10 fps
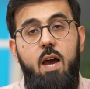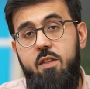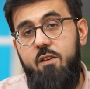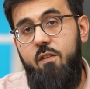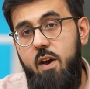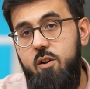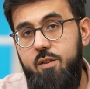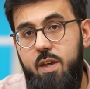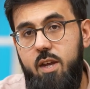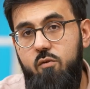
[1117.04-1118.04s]
And then the final
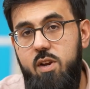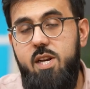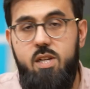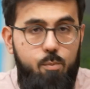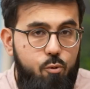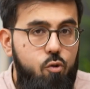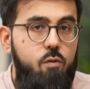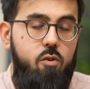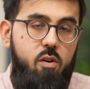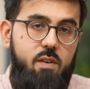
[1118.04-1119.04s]
thing, really, to
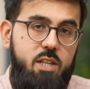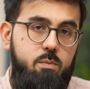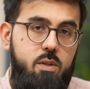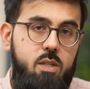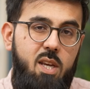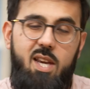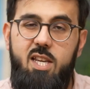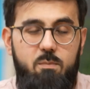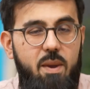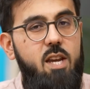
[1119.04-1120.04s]
improve your investments
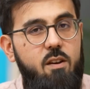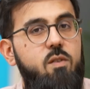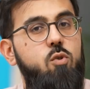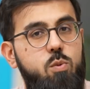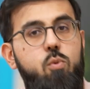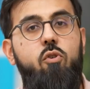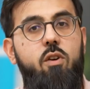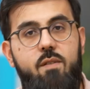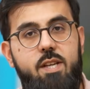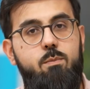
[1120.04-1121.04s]
is make a few smaller
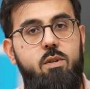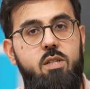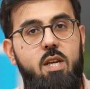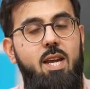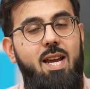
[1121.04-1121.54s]
investments